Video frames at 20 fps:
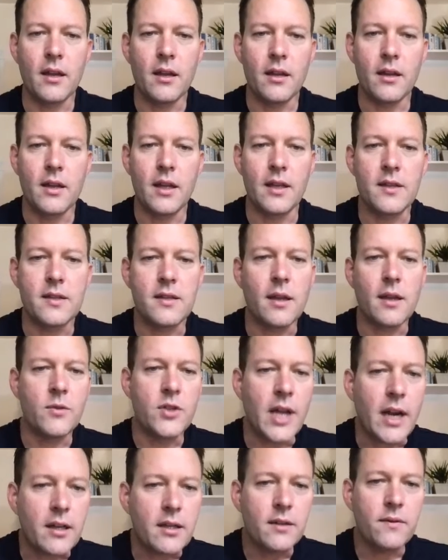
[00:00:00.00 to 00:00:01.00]
the
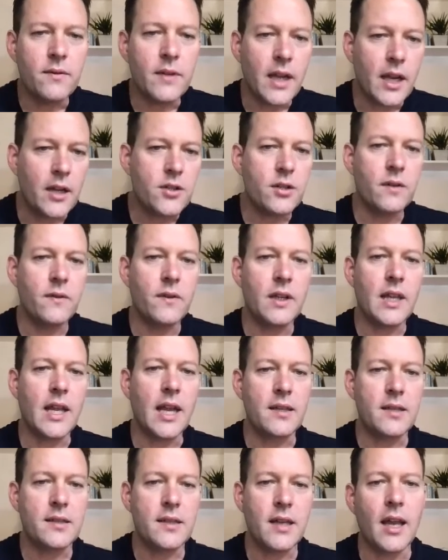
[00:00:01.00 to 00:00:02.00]
subjective nature of a
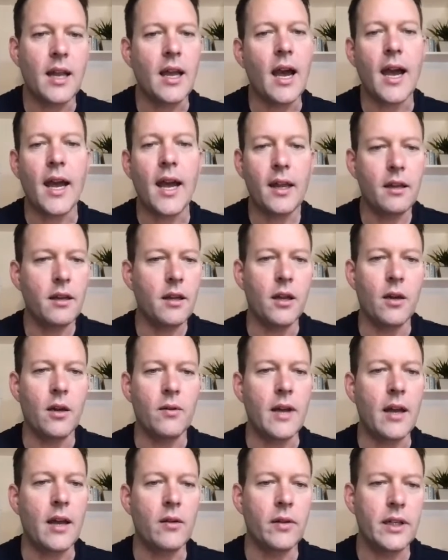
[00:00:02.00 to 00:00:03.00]
guest saying,
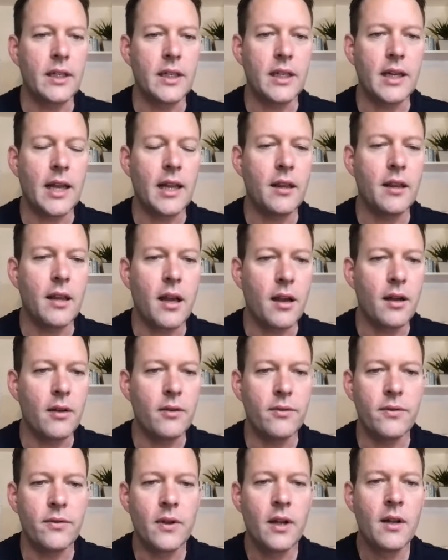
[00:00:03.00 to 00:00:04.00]
not only did I
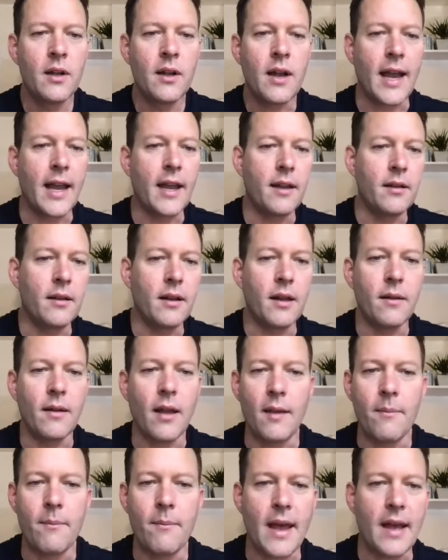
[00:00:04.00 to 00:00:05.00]
love, I
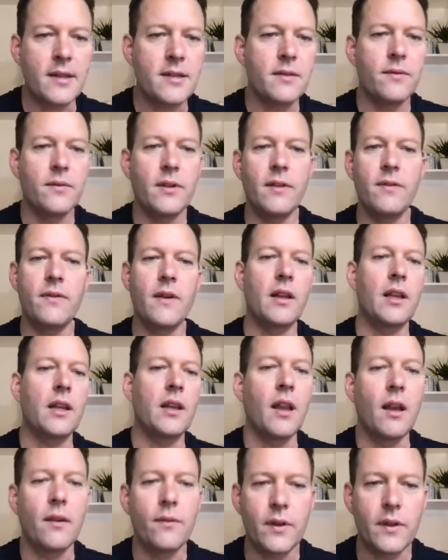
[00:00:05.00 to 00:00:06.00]
massively fell in
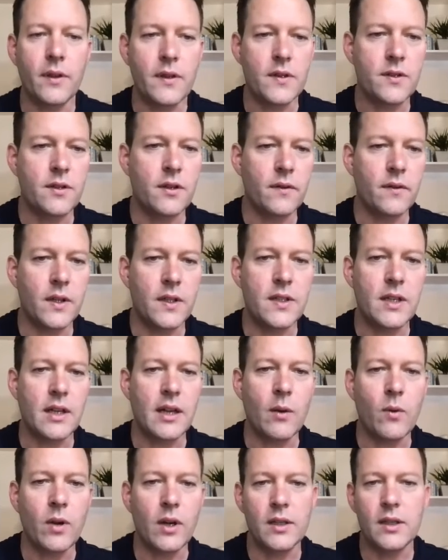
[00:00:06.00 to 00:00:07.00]
love with the service and I
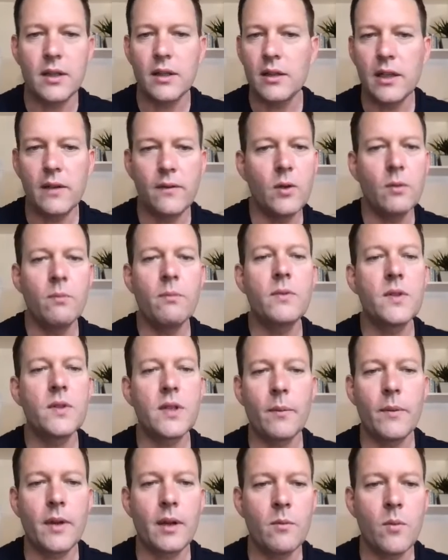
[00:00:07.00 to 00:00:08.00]
want to leave you
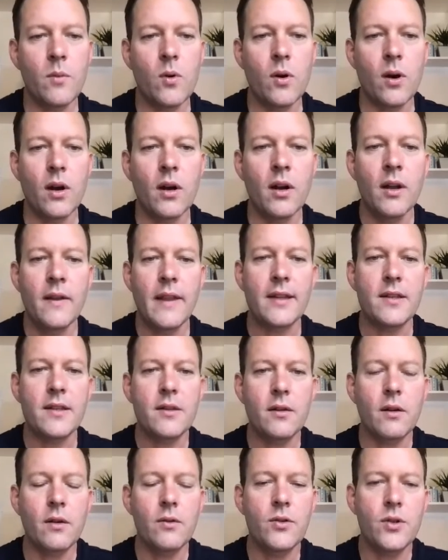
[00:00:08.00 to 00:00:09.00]
something more. That's
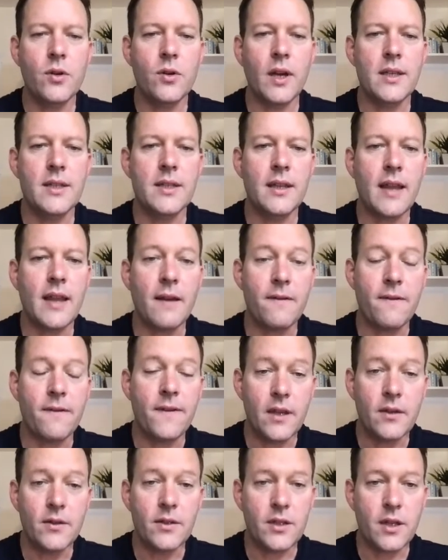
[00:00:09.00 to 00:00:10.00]
their own choice, and that
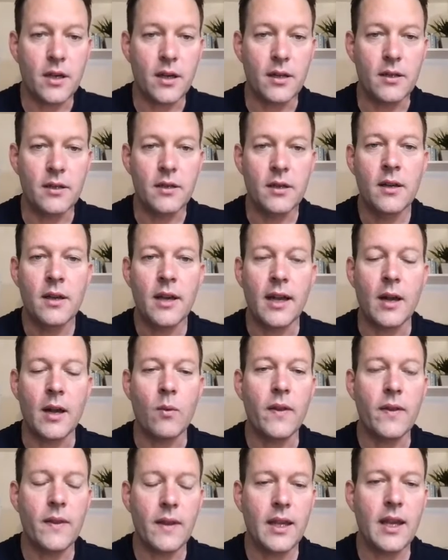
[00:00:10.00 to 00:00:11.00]
feels good. And I
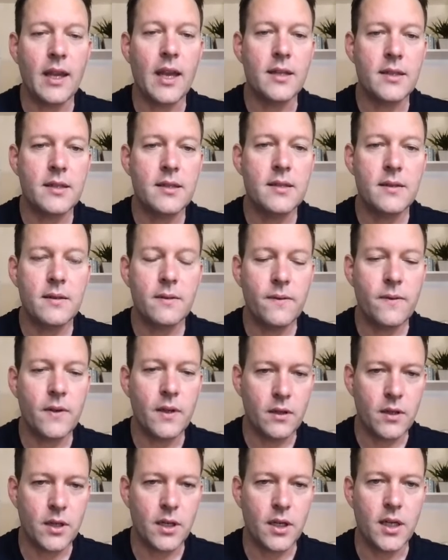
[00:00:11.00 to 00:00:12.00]
want the guests to
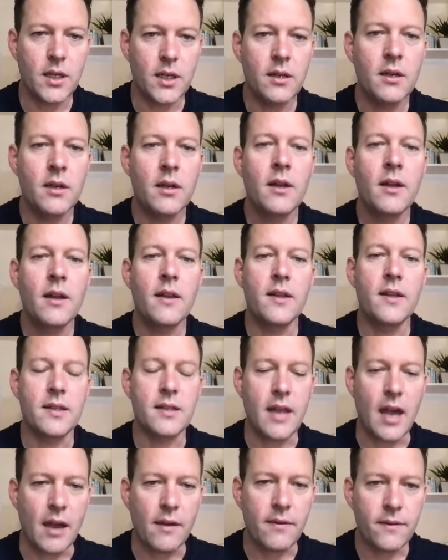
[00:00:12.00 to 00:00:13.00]
feel good. The
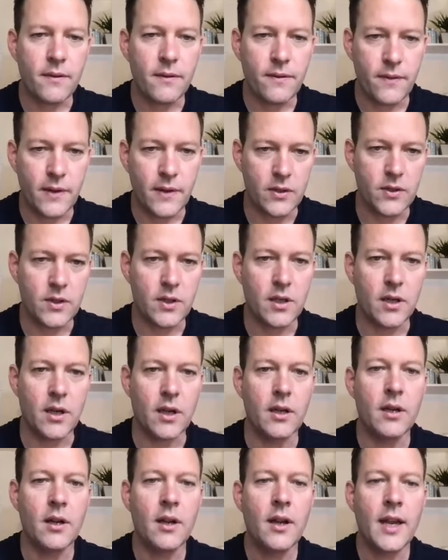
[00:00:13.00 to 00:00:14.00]
staff feels
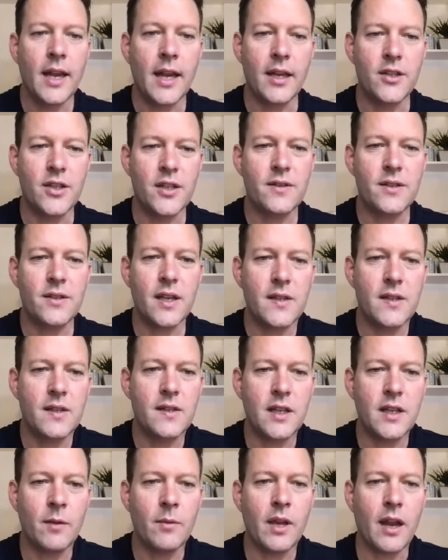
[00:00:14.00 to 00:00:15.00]
good. And it just doesn't
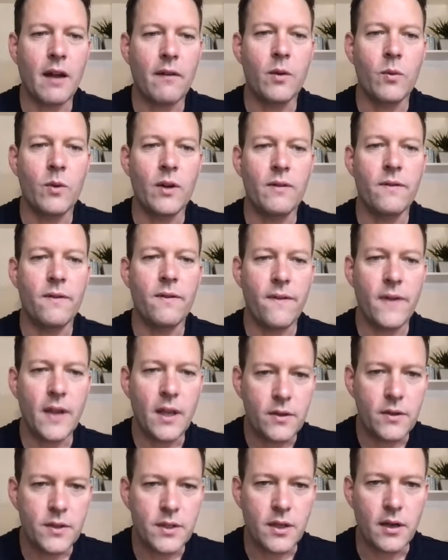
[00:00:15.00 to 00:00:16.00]
seem like everyone
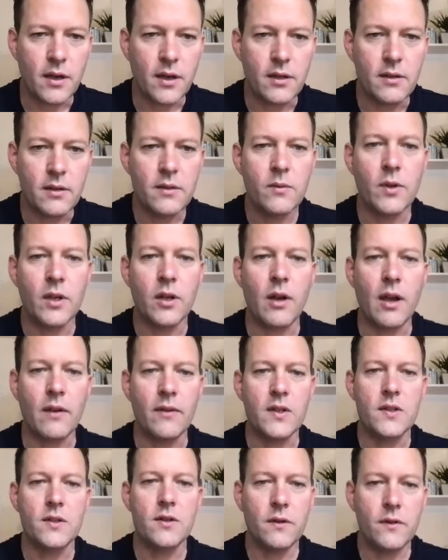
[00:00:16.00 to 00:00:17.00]
feels good when you have a
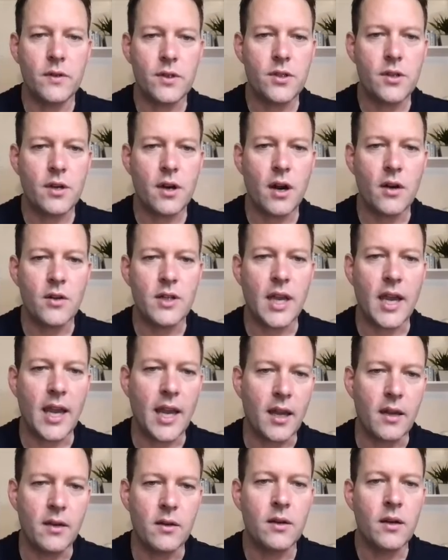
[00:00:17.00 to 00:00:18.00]
service charge
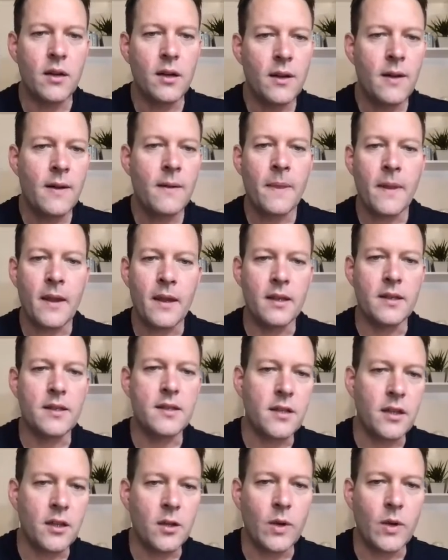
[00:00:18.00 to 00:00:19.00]
and an
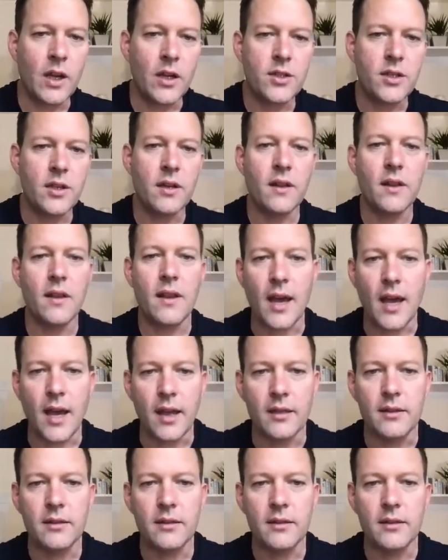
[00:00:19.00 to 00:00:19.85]
insinuation that